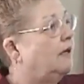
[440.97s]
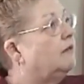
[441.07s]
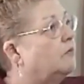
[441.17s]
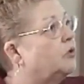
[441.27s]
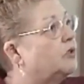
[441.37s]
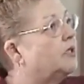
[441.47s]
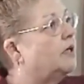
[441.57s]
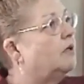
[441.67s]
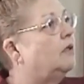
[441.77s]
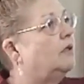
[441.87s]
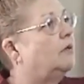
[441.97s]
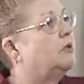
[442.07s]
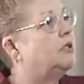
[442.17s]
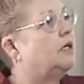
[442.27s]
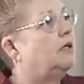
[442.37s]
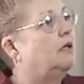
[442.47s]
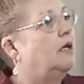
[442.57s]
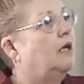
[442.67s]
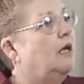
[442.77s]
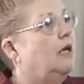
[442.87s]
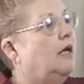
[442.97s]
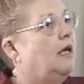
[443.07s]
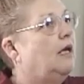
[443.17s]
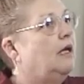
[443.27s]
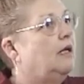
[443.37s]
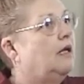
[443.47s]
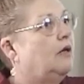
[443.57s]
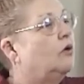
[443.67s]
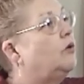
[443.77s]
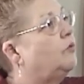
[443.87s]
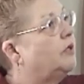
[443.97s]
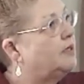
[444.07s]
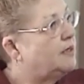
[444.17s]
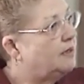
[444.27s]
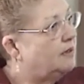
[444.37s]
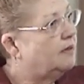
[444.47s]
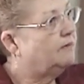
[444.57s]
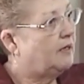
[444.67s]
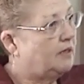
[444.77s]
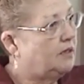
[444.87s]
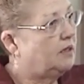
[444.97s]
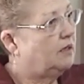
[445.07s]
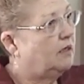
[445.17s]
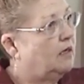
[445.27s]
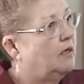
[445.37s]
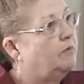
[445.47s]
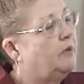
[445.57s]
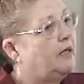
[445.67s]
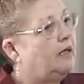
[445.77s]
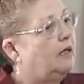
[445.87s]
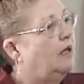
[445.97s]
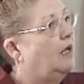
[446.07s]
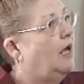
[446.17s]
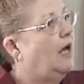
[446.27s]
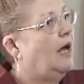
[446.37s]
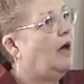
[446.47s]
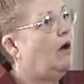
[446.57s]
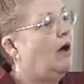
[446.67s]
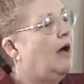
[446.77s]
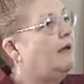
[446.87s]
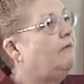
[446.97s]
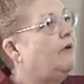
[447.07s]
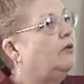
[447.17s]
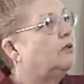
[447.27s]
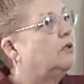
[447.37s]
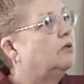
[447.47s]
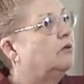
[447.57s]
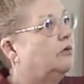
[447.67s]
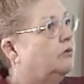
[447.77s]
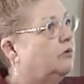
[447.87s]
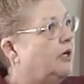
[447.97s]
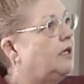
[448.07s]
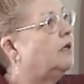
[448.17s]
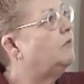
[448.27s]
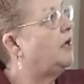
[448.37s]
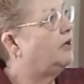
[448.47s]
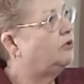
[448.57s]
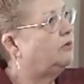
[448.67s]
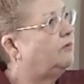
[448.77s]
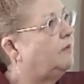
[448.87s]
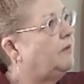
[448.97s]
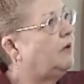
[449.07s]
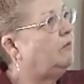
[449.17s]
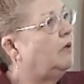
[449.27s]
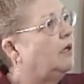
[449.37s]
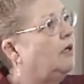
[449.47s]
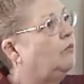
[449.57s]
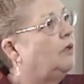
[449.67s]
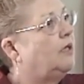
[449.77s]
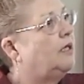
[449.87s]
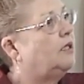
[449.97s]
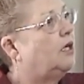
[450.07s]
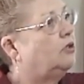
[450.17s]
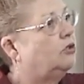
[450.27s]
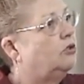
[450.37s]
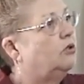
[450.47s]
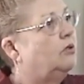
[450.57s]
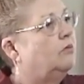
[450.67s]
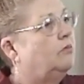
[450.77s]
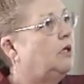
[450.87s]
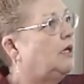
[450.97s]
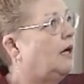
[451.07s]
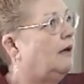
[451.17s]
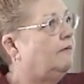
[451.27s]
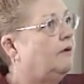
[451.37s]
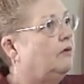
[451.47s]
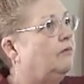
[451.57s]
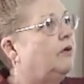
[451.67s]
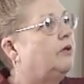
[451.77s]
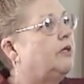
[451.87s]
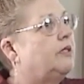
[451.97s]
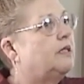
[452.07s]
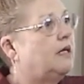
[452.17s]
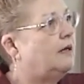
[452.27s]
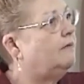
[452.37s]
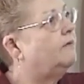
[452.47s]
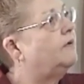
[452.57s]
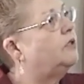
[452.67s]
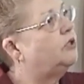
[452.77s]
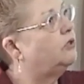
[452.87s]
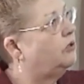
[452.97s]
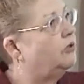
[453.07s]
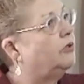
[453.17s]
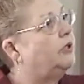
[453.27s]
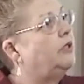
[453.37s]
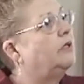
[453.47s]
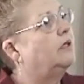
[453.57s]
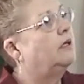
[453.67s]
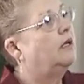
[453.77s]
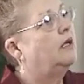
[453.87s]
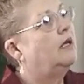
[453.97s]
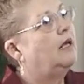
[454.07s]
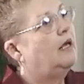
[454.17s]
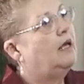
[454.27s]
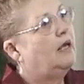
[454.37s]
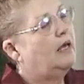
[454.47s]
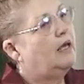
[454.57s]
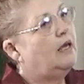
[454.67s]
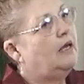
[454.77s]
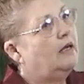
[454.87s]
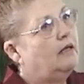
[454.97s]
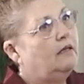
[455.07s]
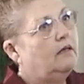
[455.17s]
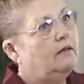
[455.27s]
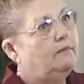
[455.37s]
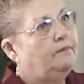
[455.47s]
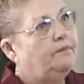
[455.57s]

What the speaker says: like the motorcycle helmets are, and I couldn't really see the face, but I felt great compassion from them, and when they touched me, I felt very safe and secure, and